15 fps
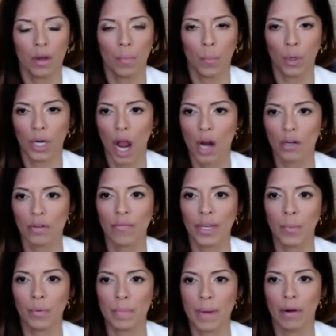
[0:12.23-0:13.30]
pornography
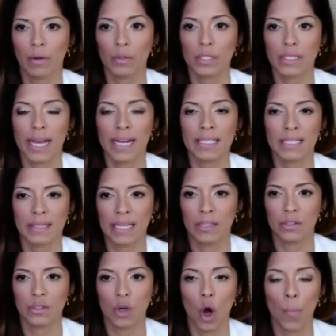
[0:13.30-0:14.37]
and premarital sex, that
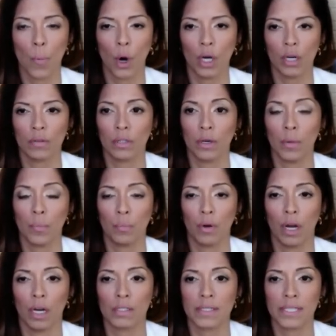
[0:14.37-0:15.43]
it's all part of
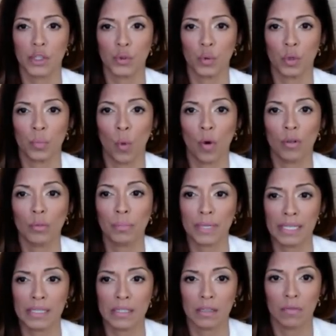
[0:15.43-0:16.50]
the sexual immoral
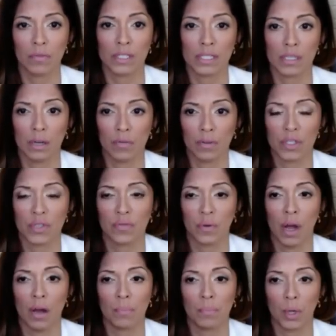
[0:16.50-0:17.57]
piece of this
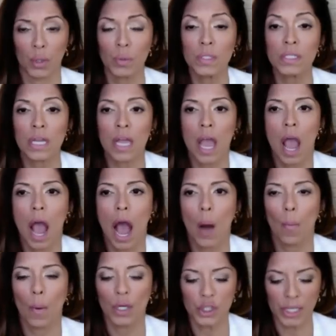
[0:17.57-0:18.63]
post. I
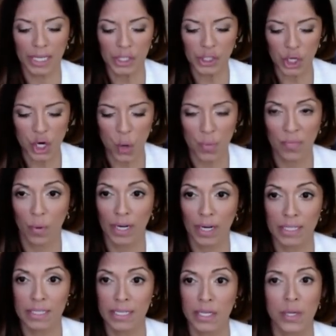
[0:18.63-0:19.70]
want you guys to know before I
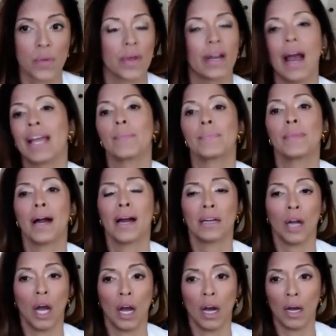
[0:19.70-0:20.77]
continue that I am not
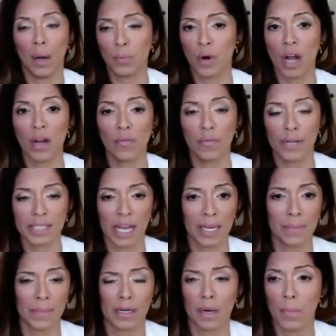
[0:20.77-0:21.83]
a prophet. I
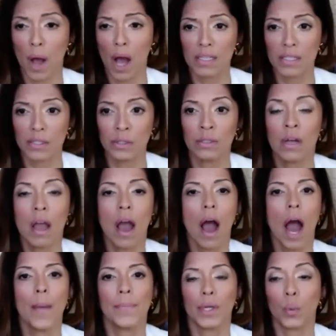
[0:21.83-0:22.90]
am not an apostle.
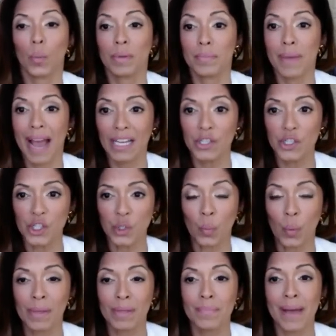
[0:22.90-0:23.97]
I'm not a woman pastor.
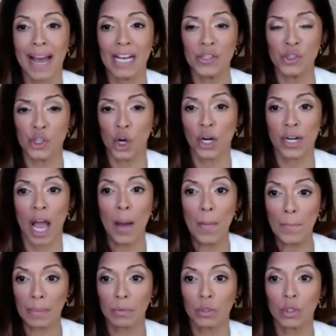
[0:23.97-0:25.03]
Women pastors are not
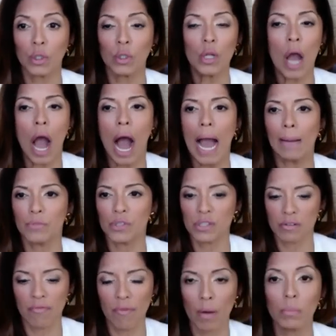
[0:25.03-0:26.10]
biblical. I'm just
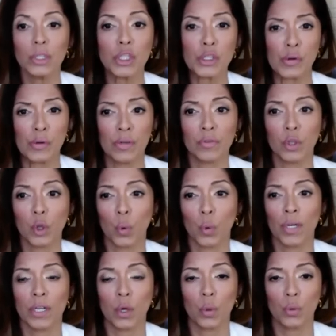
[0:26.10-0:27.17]
a fumbling servant of the
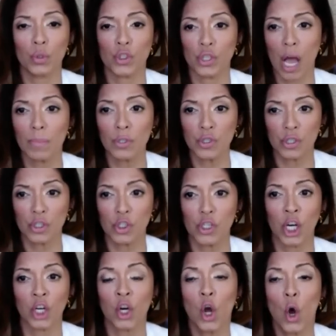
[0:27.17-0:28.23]
Lord whose job is to
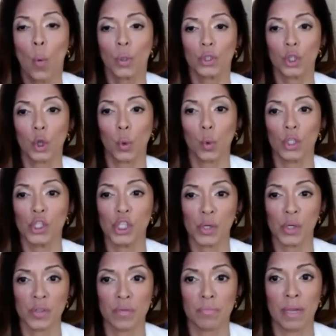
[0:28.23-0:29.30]
share what the Lord
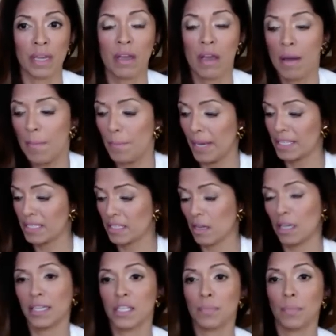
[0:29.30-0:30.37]
shares with me based
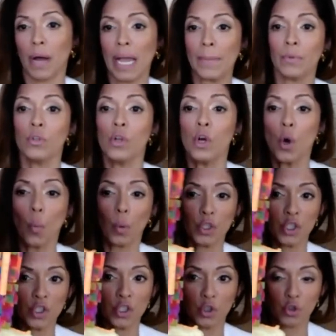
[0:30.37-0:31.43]
on his Bible,
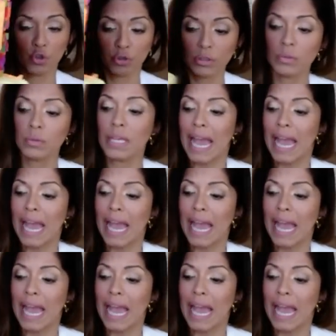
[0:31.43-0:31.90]
which is his truth,